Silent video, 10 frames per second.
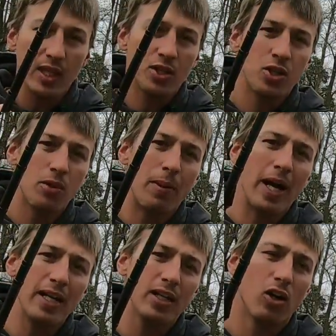So
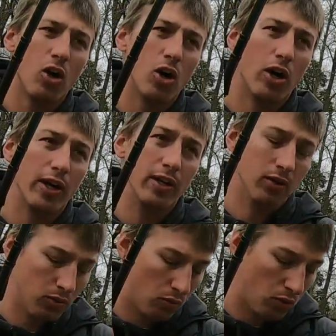depending on
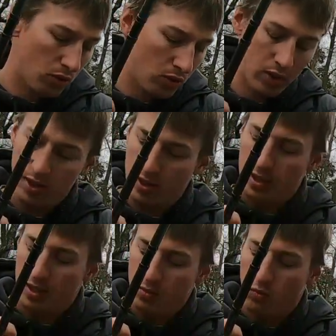
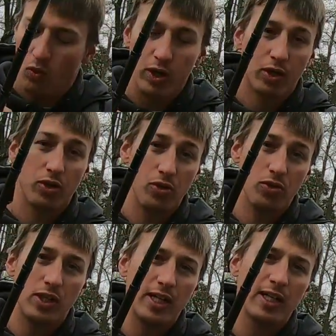what you're
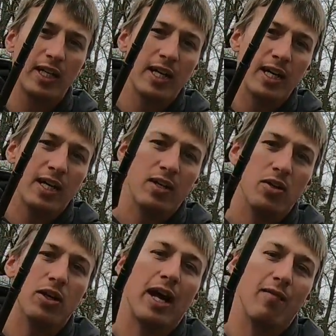using,
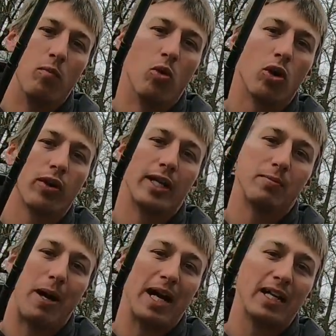you can have more or less
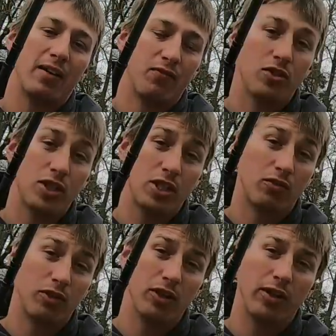backing. If this is a
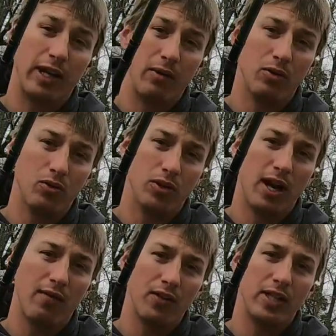reel that I would use
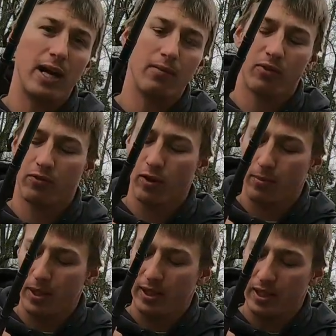every time for
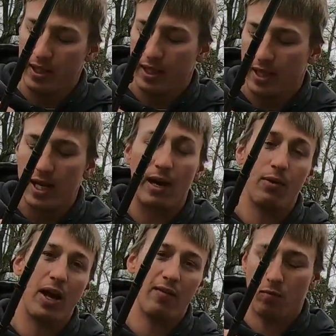flipping, then I
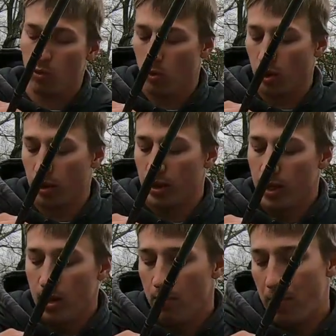would have more
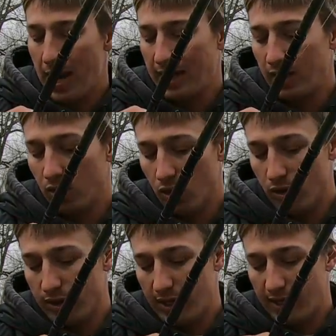backing
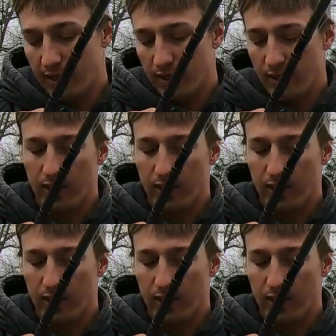on there,